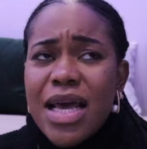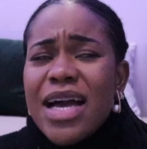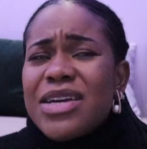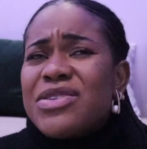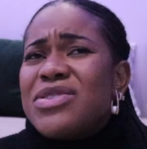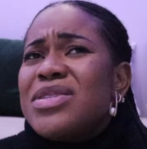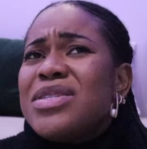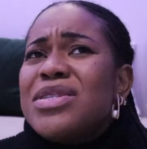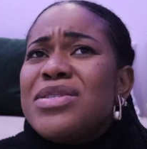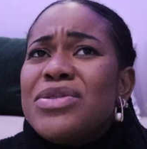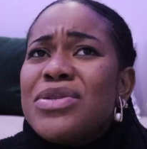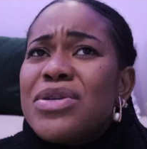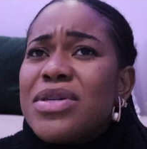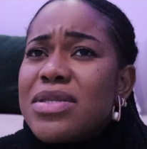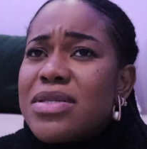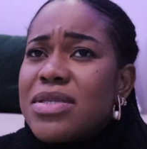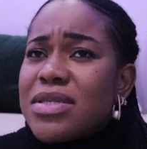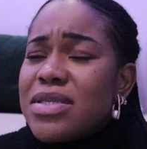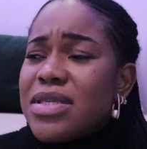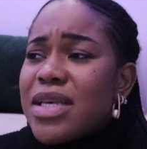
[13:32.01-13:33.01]
Actually,
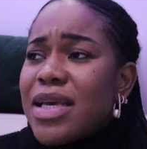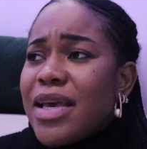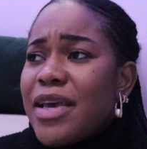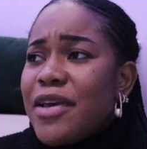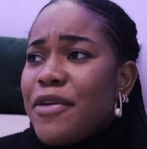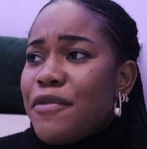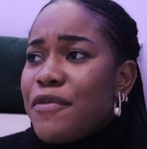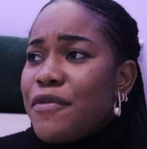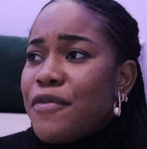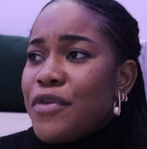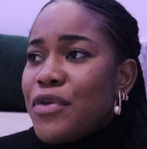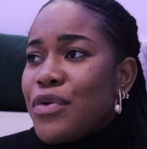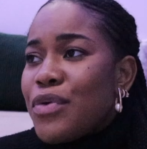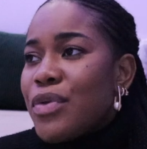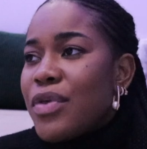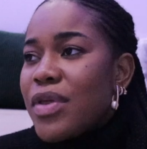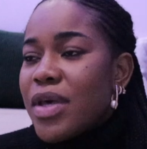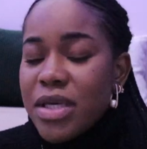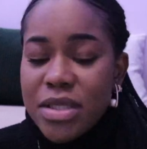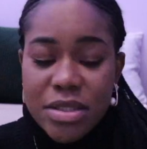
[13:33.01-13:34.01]
not a few
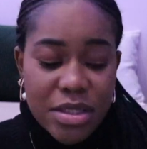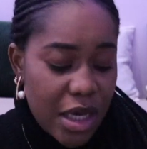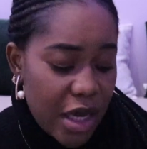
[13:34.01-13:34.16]
things.